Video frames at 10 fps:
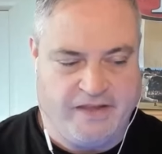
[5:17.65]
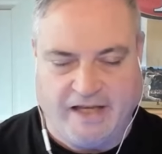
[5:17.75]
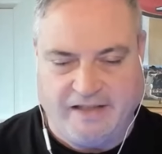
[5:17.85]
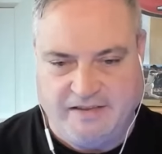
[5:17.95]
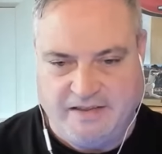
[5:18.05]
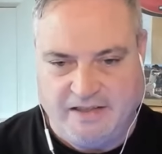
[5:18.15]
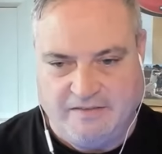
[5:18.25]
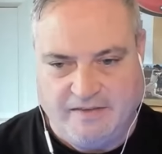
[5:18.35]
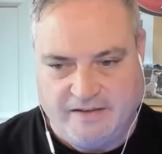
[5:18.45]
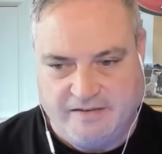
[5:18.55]
idea
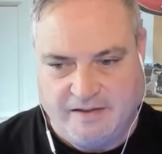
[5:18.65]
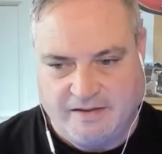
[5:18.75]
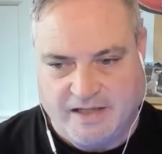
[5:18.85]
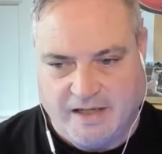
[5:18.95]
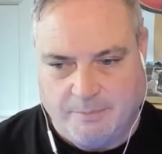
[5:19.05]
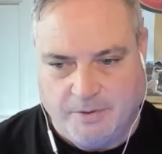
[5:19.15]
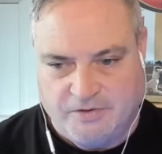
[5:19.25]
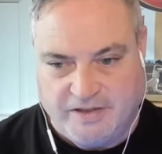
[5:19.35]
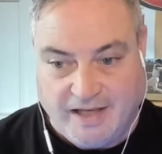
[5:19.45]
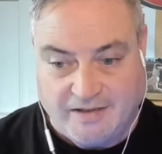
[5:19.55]
that uh, Kyle
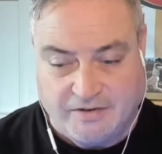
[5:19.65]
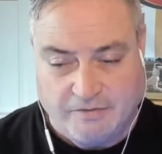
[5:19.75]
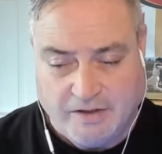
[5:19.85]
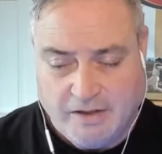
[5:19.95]
Posey has of,